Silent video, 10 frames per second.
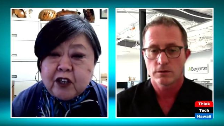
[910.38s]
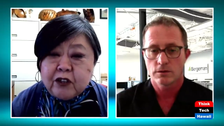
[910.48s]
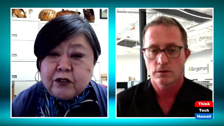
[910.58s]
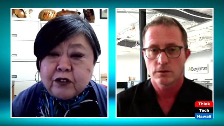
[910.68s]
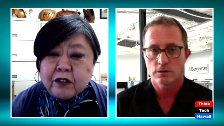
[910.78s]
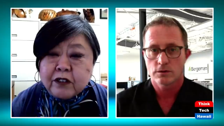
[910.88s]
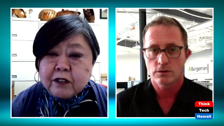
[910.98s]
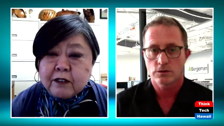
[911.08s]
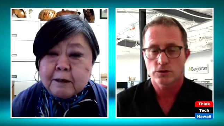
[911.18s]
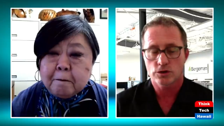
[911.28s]
Speaker 1: include?
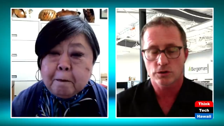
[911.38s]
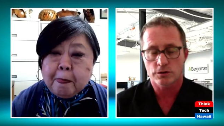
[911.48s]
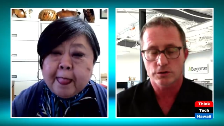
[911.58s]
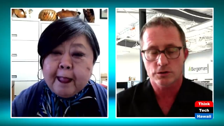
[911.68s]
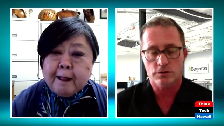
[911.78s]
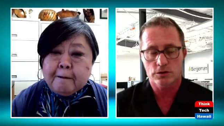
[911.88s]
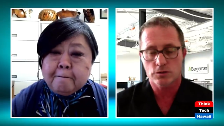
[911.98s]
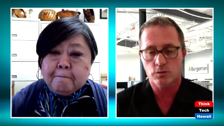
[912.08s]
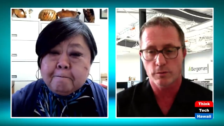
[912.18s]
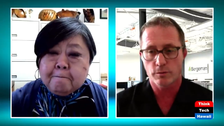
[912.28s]
Sure. So
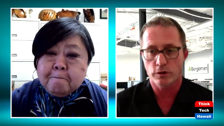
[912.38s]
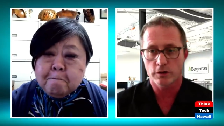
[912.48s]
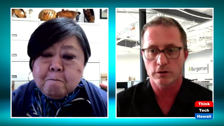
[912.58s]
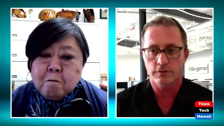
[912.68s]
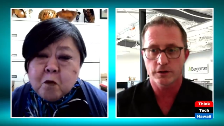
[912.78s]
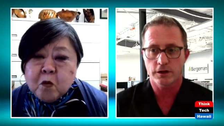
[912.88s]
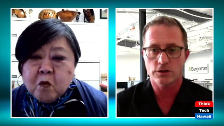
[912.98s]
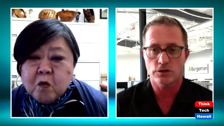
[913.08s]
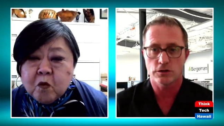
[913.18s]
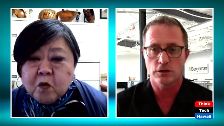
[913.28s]
just one point of
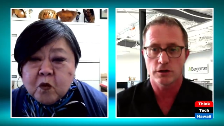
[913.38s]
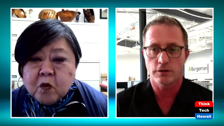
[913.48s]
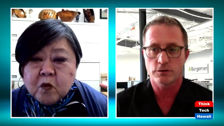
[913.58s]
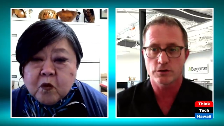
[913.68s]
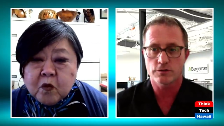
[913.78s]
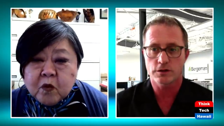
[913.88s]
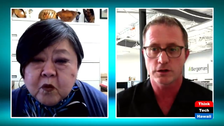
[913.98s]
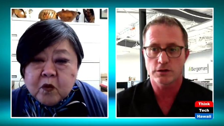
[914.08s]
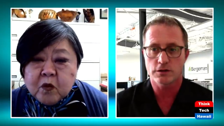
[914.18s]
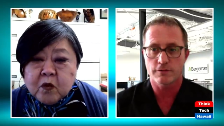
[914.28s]
clarification, the reserve
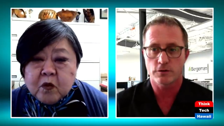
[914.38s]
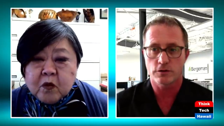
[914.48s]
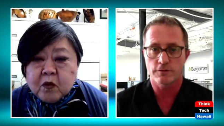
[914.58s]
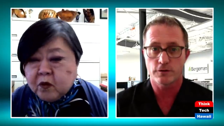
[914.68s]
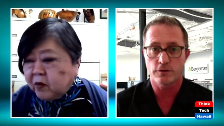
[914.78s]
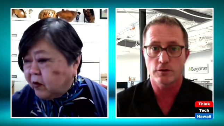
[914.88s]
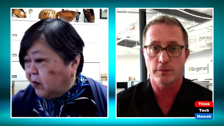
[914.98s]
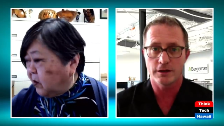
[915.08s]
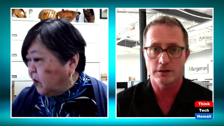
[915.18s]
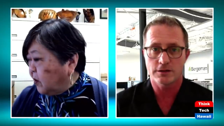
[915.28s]
study is not for deferred
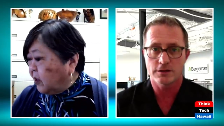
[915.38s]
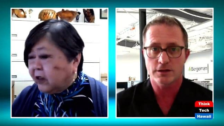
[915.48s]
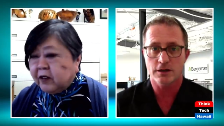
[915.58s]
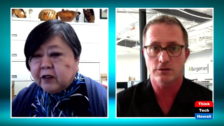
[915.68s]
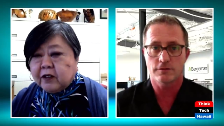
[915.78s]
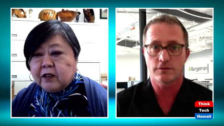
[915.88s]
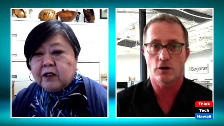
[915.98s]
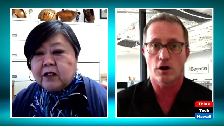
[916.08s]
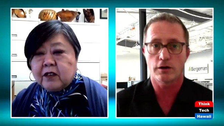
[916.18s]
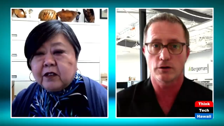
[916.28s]
maintenance. It's actually
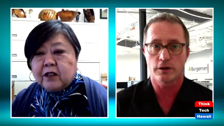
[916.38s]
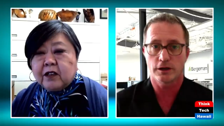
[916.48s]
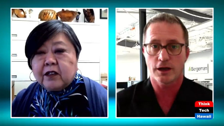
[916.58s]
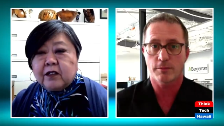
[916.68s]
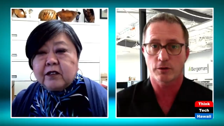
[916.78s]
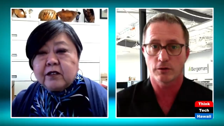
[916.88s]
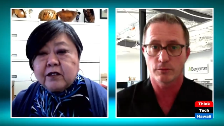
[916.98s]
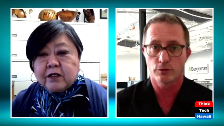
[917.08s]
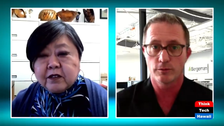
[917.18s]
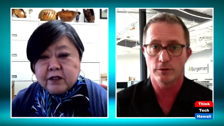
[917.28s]
for ongoing capital
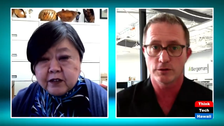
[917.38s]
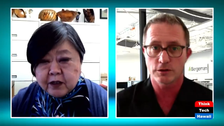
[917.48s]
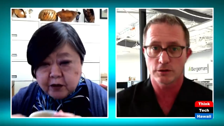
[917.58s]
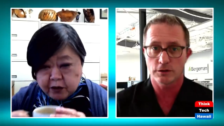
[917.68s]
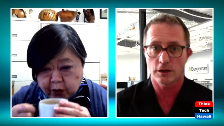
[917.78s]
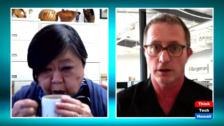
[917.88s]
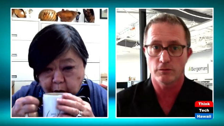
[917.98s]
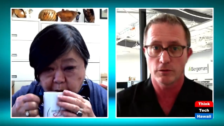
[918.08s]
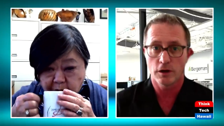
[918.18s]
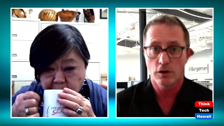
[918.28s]
improvements and, and